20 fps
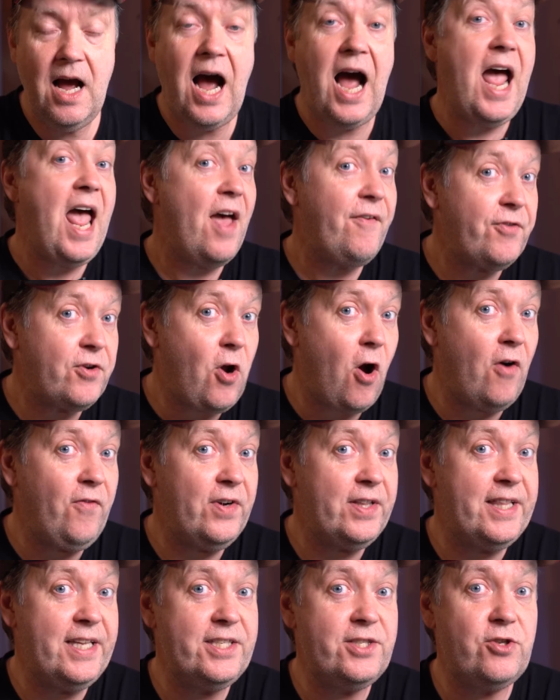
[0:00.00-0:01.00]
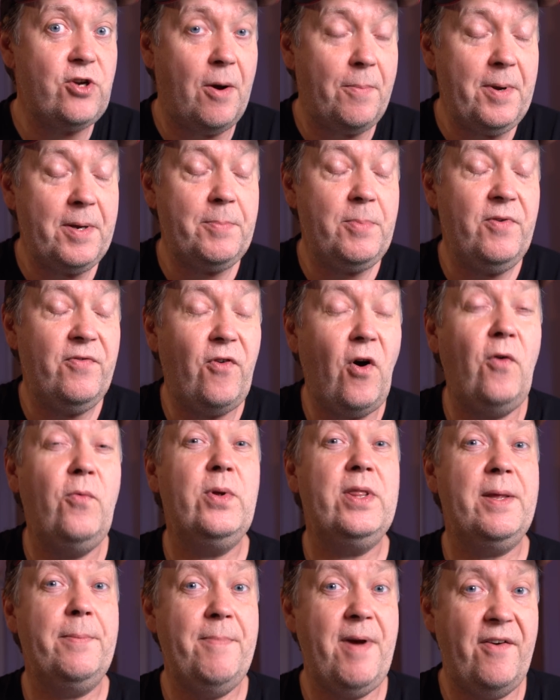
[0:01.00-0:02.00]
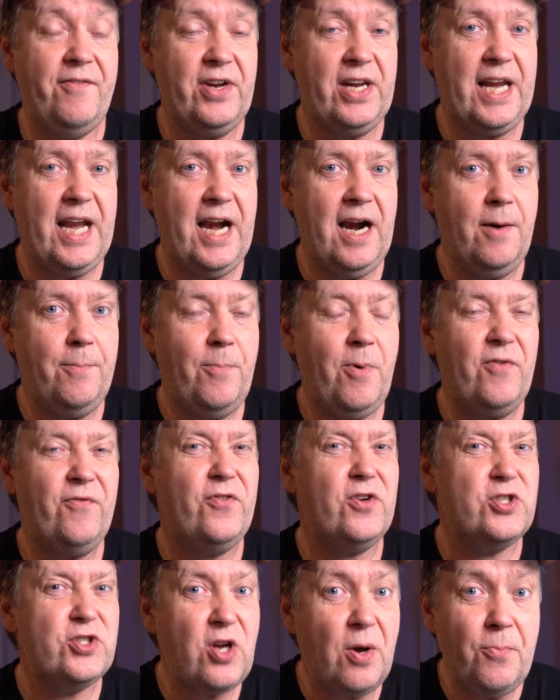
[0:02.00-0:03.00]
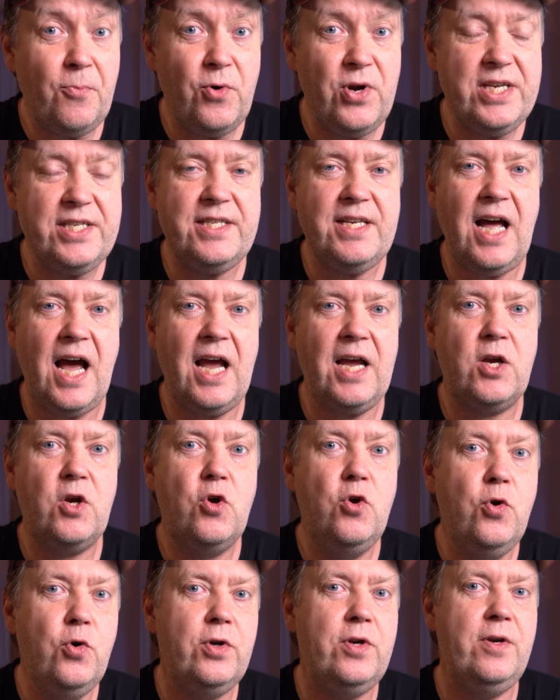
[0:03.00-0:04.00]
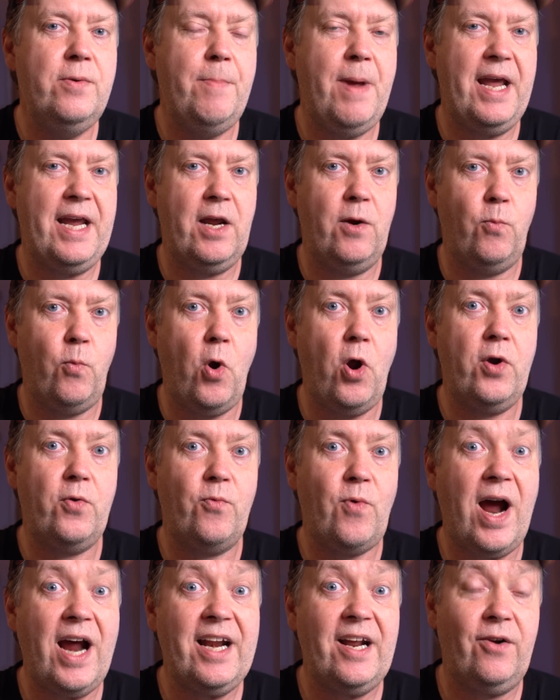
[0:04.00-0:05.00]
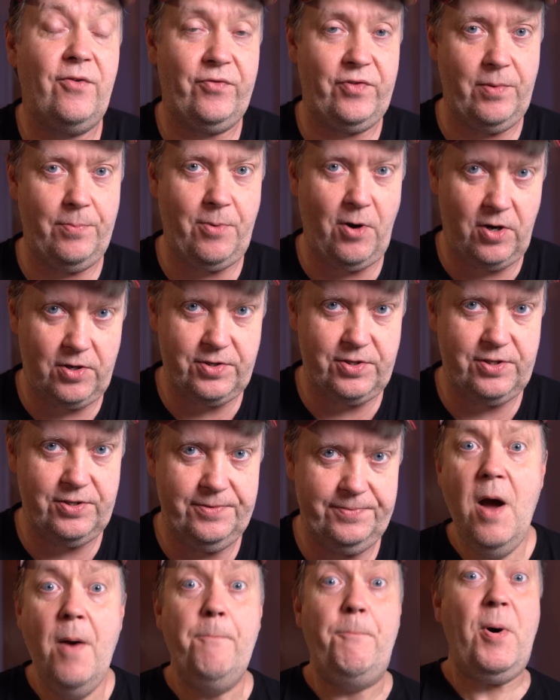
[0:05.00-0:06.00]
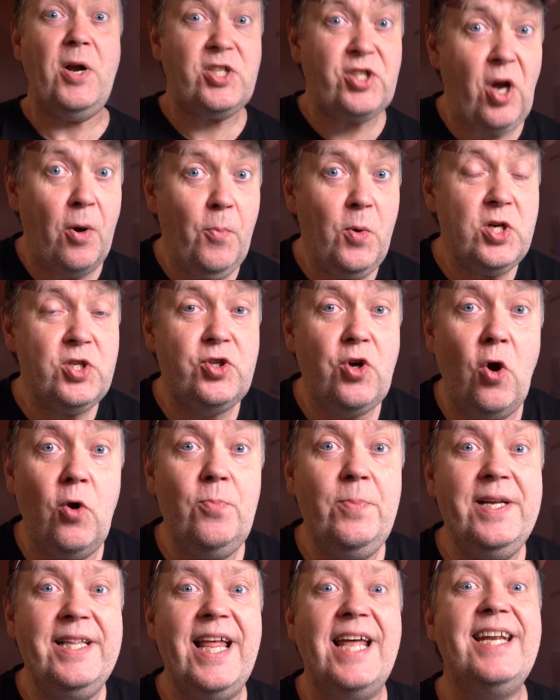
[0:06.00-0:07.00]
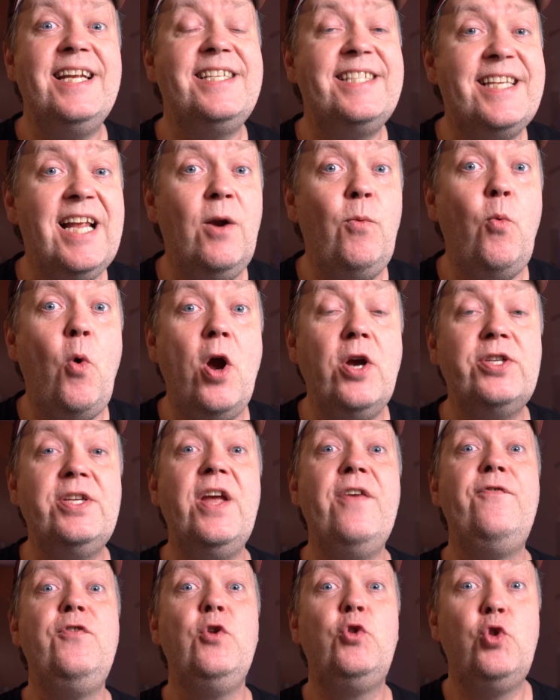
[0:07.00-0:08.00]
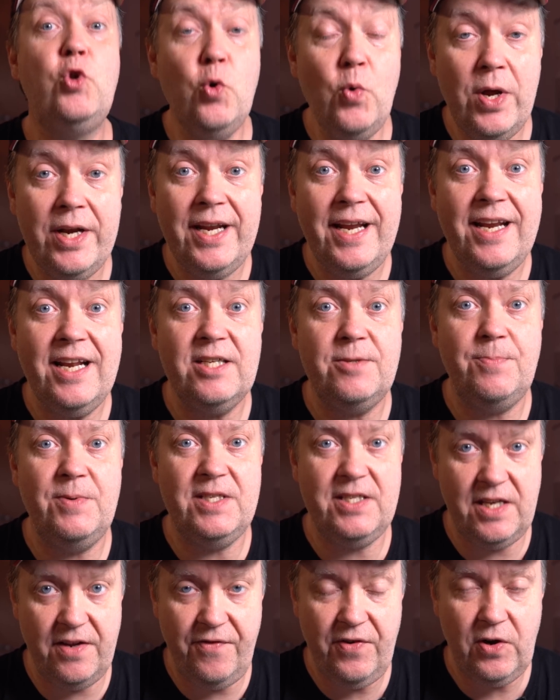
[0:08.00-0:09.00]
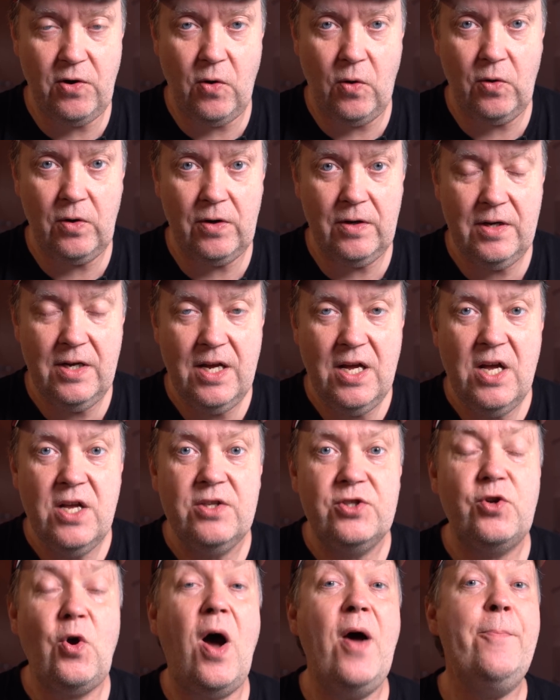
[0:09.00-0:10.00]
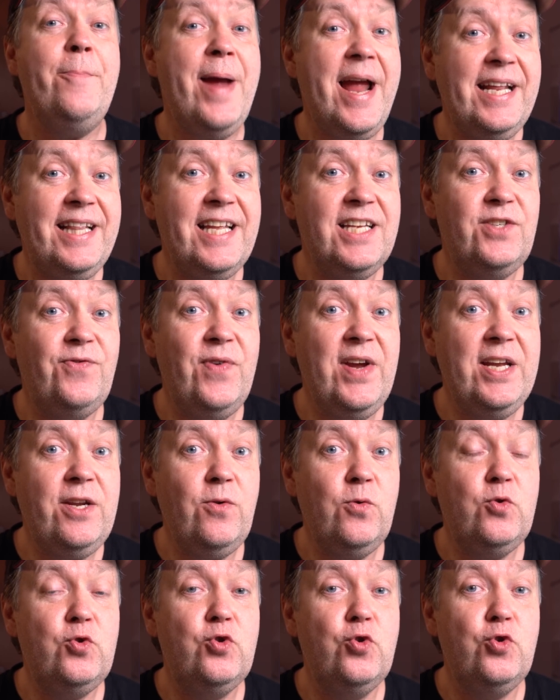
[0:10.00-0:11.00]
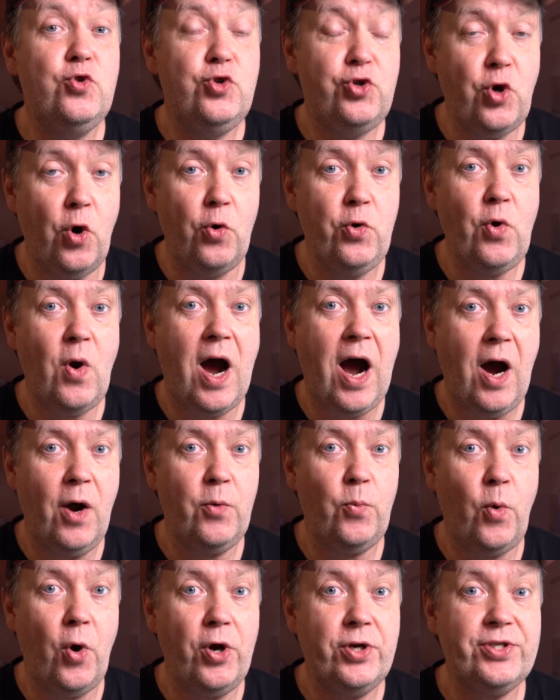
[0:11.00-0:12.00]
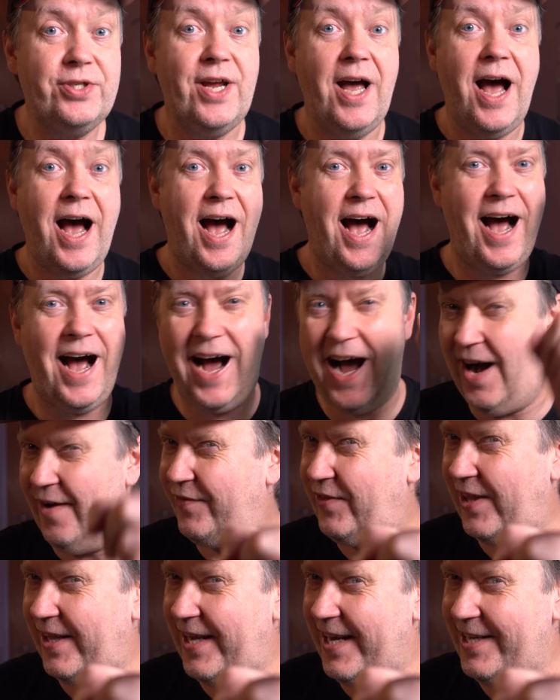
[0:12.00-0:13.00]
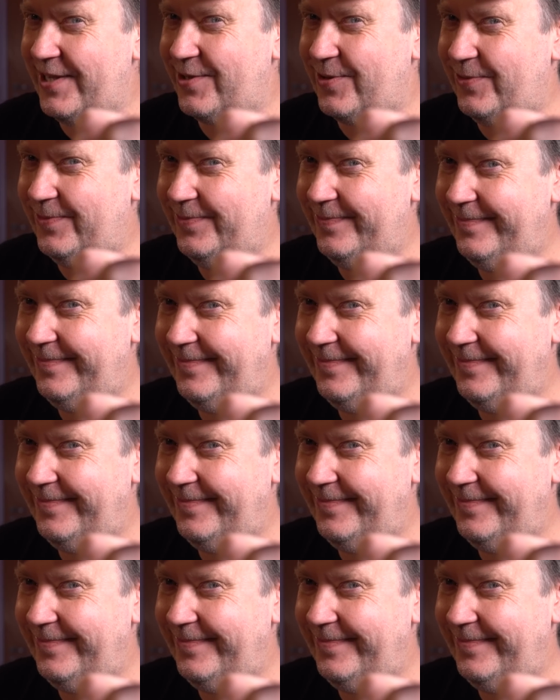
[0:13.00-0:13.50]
I have covered this topic before with the Mavic Air, but for some reason I couldn't make it work right out of the box. But someone told me that it still works if you do it in a specific order. So I made this video to show you how it works after the intro.